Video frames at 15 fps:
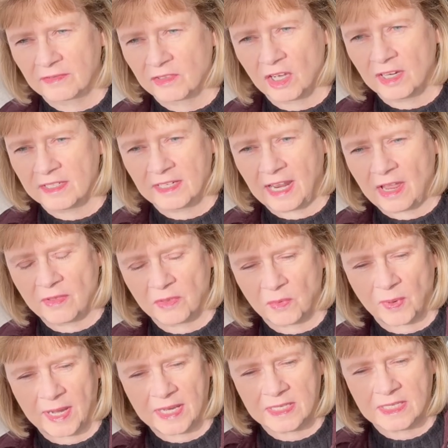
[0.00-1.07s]
gone down the
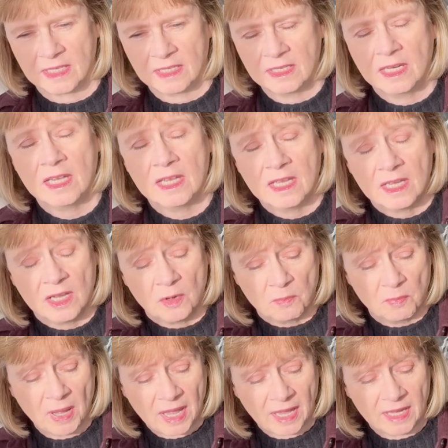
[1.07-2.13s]
way it did.
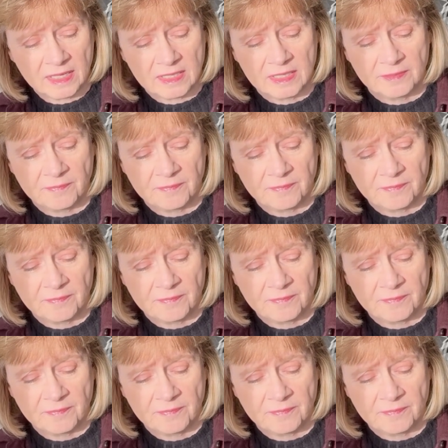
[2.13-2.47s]
But